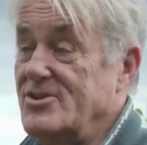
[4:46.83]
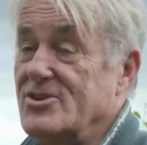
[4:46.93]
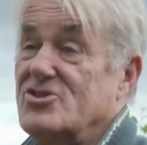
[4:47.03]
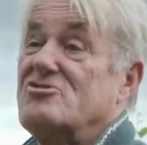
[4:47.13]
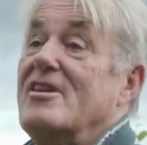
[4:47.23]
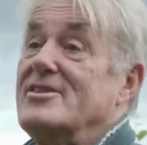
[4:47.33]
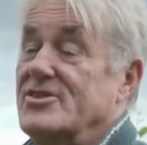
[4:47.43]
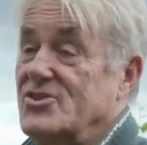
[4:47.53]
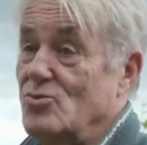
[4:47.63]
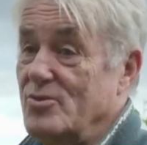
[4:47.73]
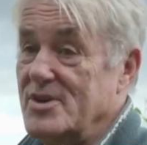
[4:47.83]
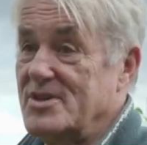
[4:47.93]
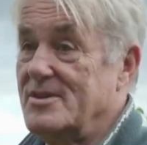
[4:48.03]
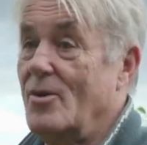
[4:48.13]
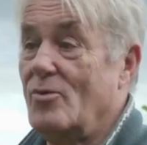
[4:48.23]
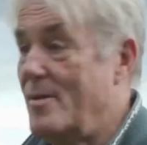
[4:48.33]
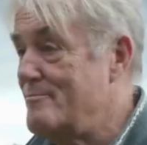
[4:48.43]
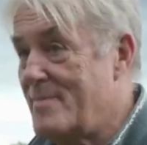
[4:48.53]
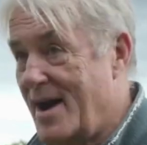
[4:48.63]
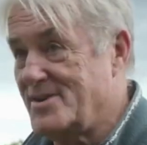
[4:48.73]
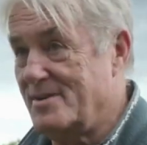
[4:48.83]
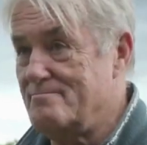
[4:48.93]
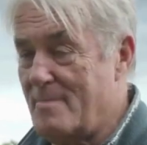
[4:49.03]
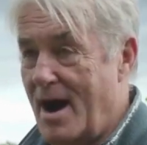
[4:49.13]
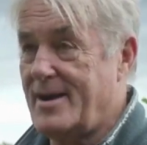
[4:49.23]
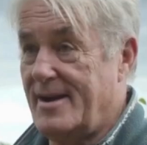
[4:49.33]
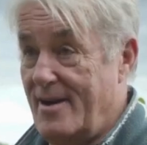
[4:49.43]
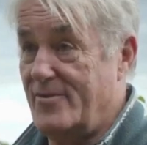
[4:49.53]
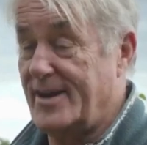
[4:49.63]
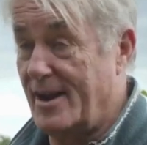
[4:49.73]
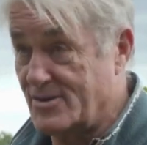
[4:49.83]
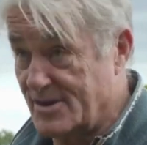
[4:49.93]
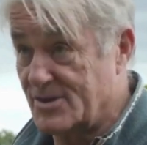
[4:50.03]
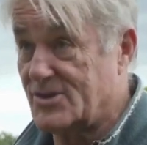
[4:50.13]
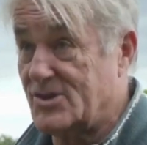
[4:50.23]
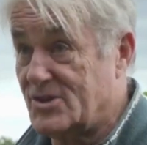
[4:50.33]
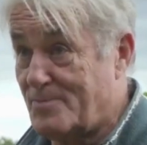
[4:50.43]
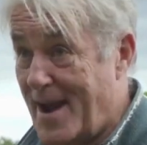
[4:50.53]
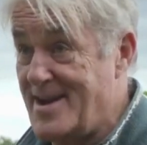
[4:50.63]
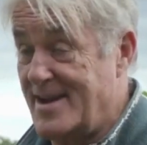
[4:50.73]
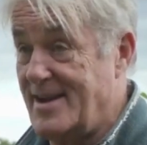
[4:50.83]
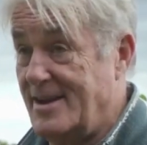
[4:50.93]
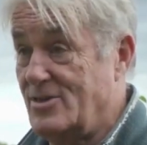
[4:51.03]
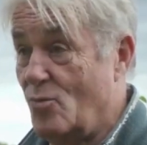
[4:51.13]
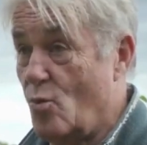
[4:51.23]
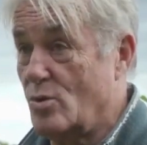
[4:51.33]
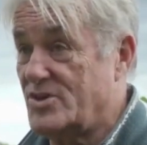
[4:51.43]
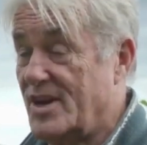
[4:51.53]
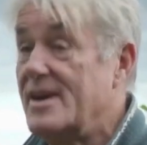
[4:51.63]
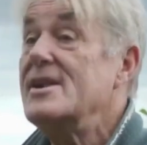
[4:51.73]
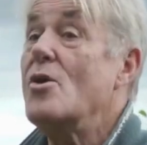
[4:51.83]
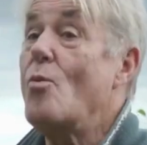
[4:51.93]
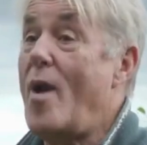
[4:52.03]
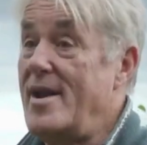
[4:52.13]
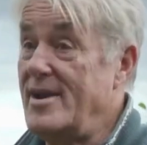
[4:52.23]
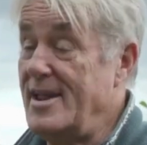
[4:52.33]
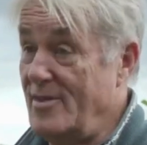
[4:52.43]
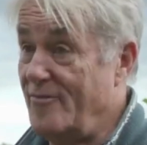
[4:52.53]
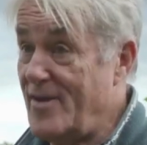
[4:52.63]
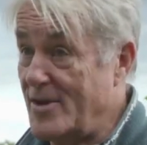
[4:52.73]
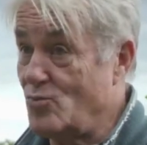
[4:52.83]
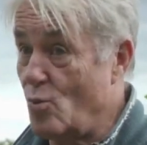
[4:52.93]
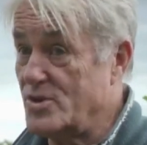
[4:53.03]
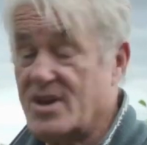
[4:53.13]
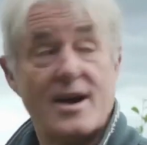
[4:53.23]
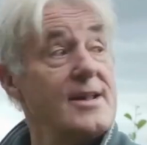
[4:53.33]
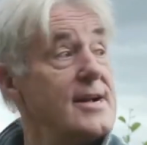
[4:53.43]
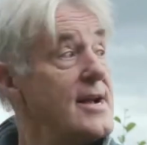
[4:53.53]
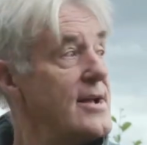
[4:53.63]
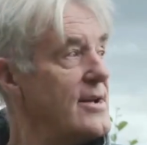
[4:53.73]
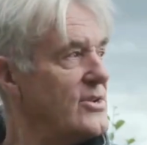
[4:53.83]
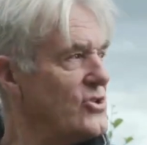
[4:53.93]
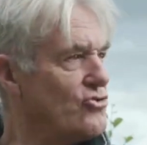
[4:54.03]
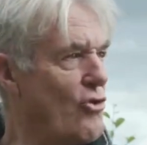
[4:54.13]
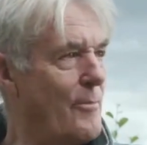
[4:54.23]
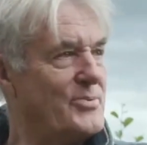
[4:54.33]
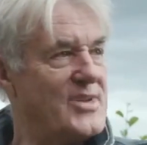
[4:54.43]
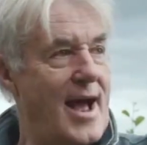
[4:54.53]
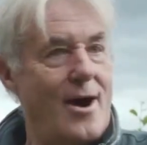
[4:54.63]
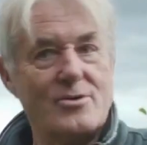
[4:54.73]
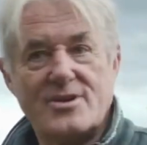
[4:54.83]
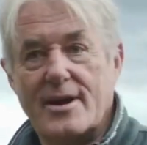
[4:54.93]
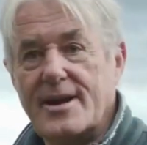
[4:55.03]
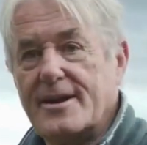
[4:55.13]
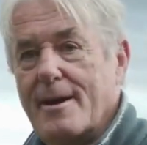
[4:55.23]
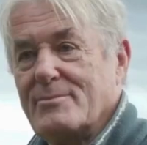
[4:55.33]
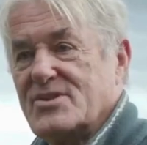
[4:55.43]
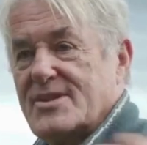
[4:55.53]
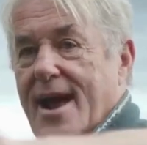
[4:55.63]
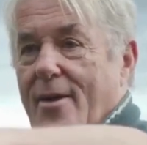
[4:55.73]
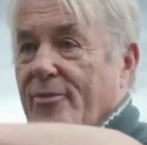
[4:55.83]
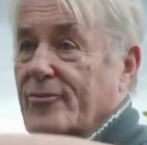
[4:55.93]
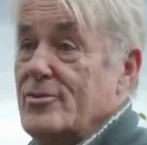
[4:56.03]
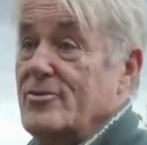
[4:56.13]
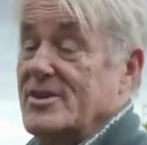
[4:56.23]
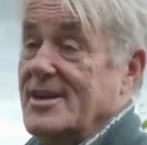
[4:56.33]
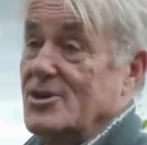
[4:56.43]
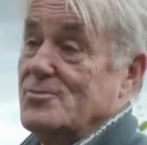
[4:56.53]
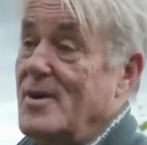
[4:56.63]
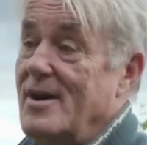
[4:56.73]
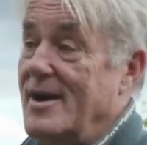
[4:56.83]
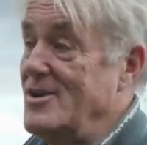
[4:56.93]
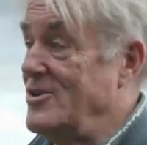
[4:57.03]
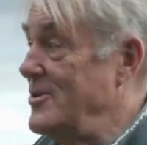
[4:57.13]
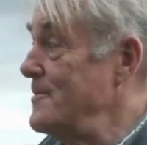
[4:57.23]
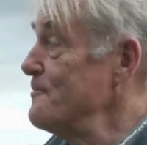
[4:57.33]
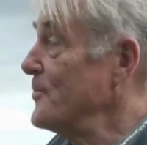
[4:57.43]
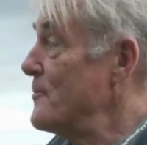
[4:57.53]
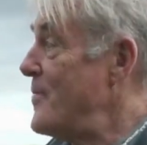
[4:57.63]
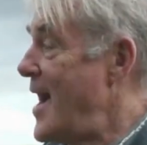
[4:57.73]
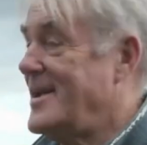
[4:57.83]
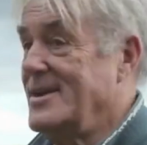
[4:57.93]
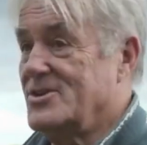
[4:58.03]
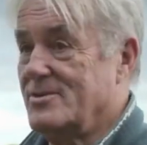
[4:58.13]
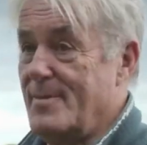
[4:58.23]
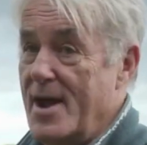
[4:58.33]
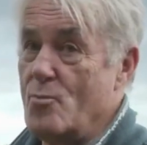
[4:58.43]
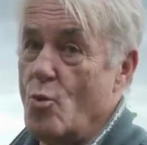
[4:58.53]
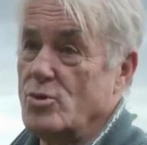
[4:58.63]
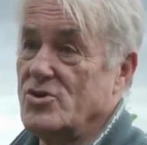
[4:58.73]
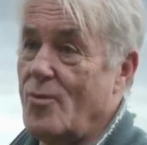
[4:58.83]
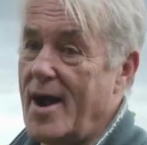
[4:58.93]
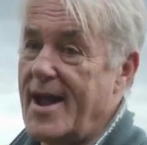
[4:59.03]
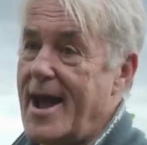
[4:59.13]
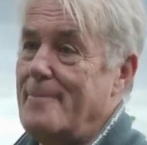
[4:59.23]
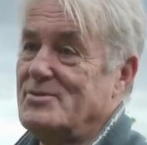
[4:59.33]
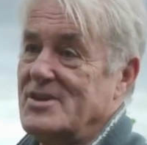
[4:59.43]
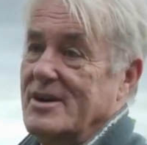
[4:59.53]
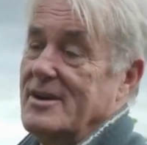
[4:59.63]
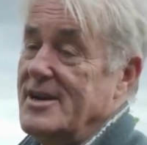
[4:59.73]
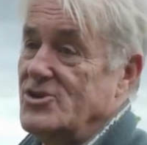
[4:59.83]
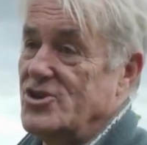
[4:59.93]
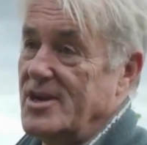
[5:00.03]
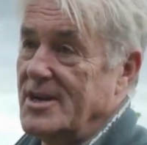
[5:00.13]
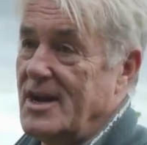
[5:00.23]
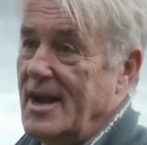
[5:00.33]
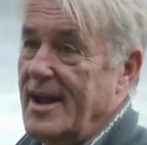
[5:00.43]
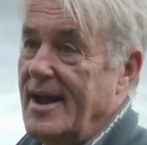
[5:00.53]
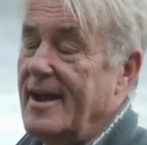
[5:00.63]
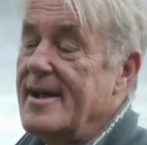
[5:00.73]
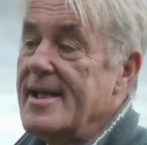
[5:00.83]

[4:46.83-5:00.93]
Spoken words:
detritus, all the mud and muck and everything else that's suspended in the water when in the flood water drops out, and it comes down through the ditch behind you, back into the main waterway, absolutely gin clear.